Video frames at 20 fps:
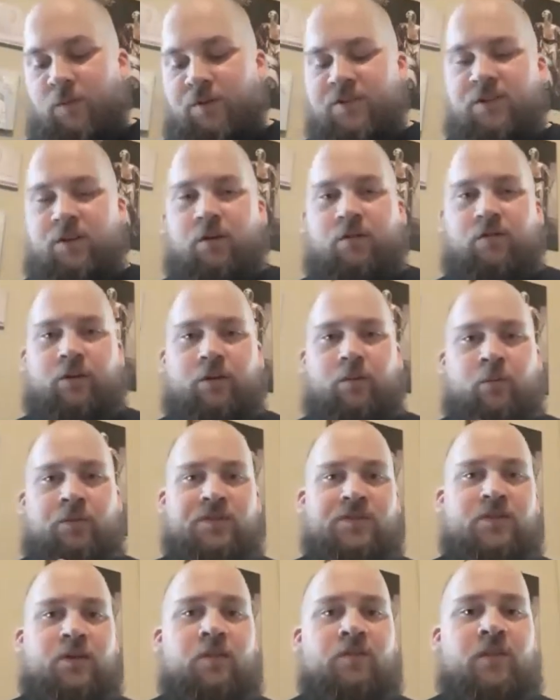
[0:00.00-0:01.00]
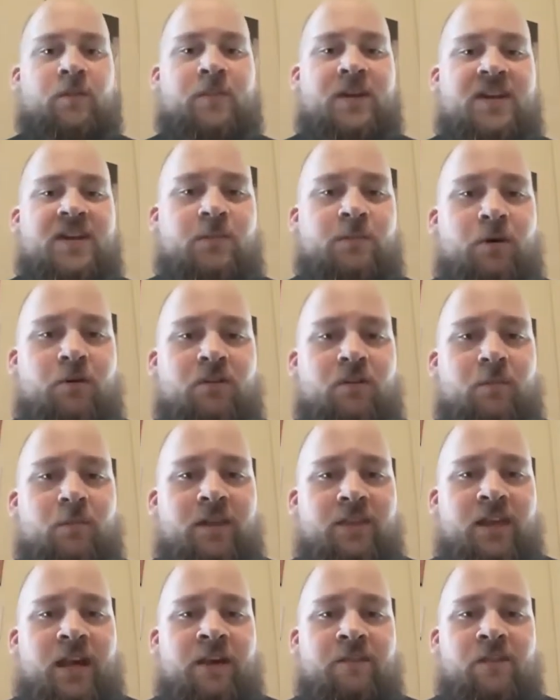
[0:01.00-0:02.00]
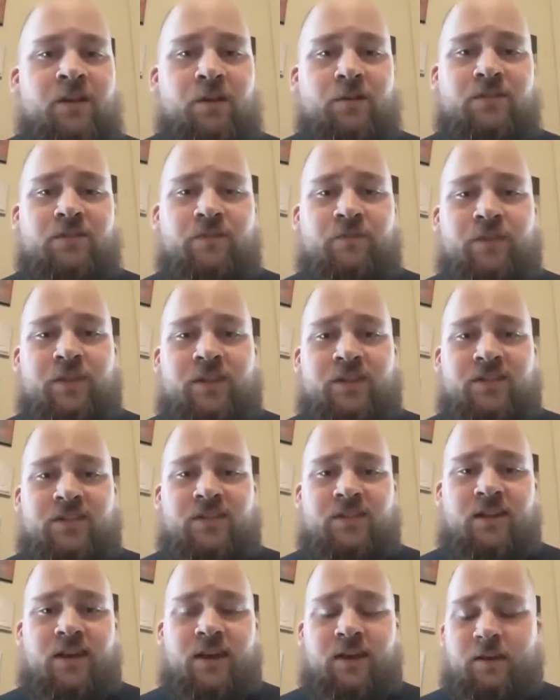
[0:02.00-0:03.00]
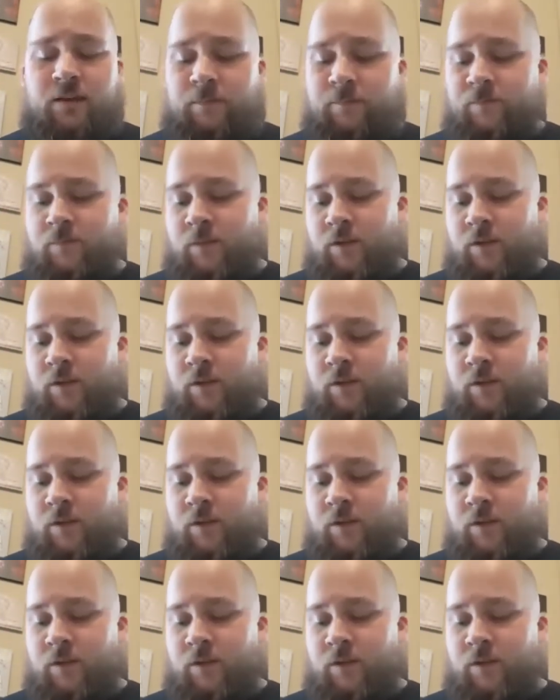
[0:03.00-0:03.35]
we'll just go over the basic Pokemon that I've chosen for this deck.